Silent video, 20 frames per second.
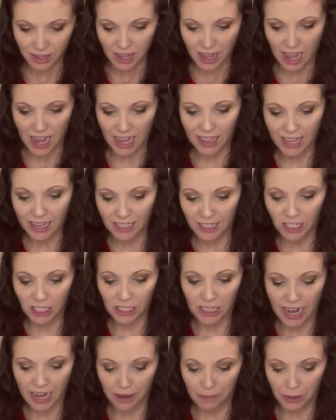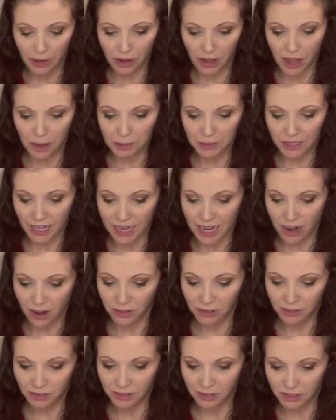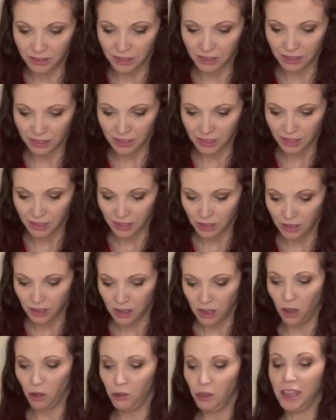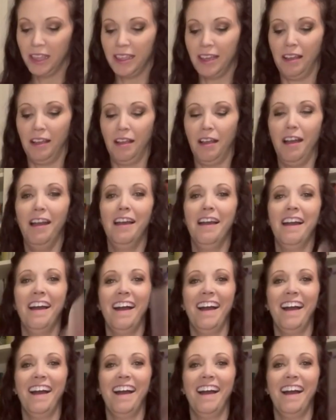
I like to just kind of put it upside down. Oh, look at that.